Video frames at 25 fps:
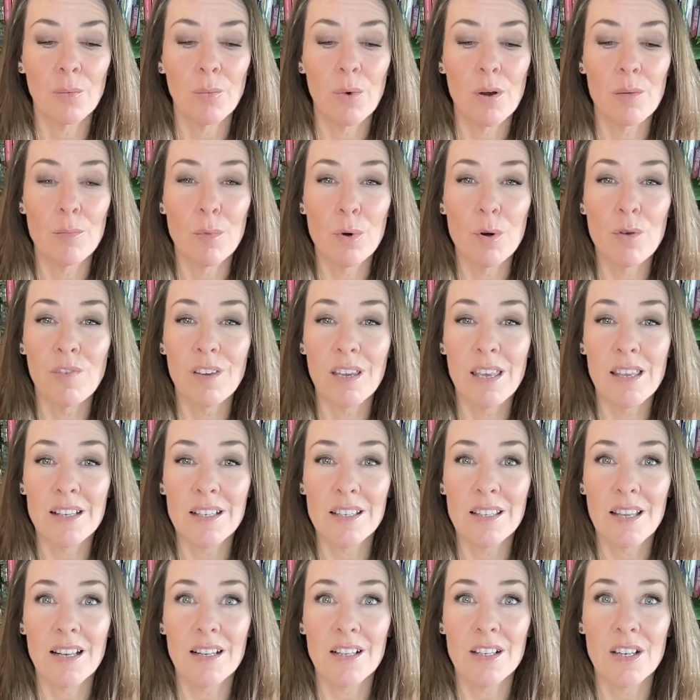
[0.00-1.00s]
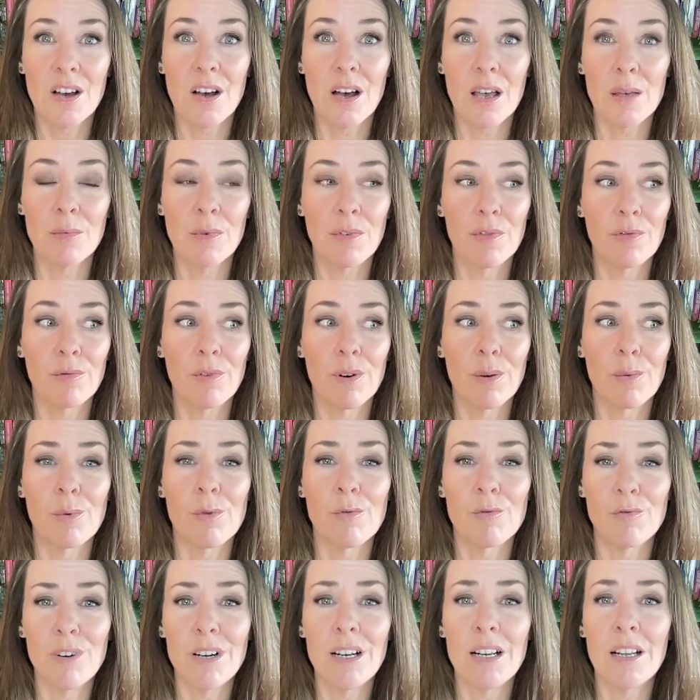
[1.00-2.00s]
and we're moving into that time of where
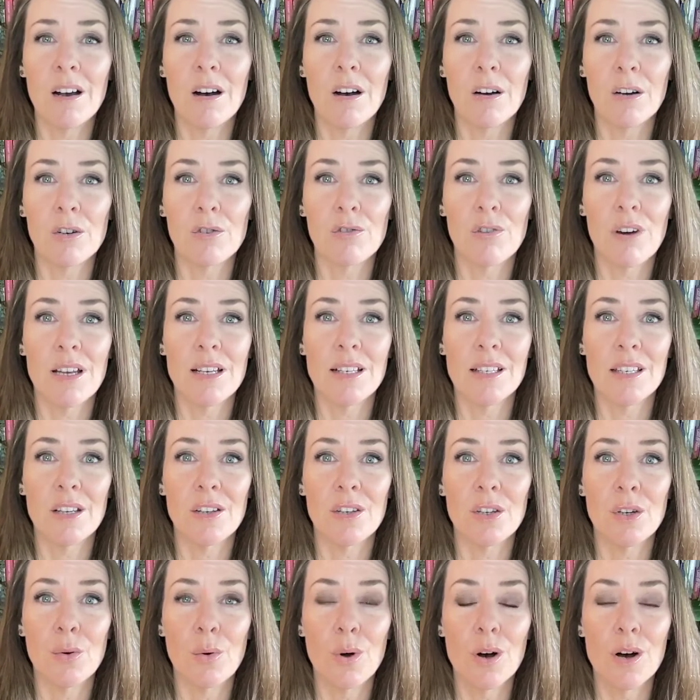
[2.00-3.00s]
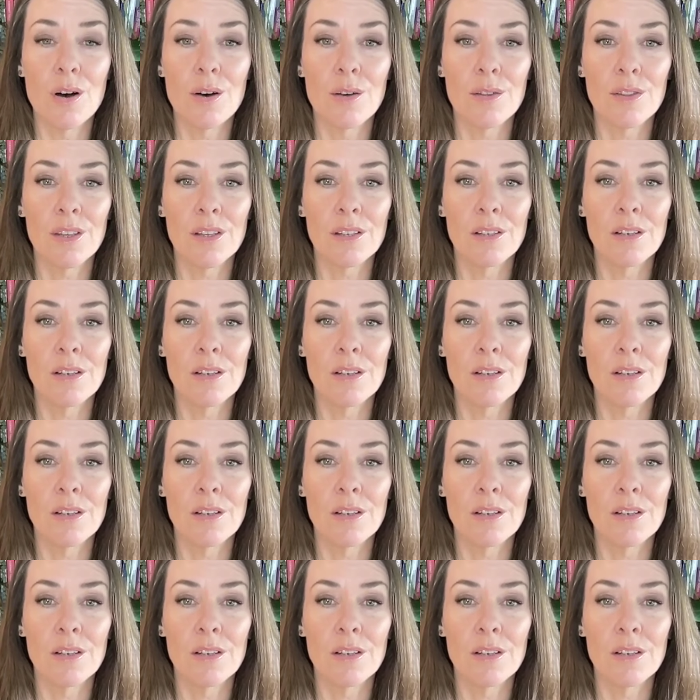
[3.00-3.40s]
we really are creating new earth.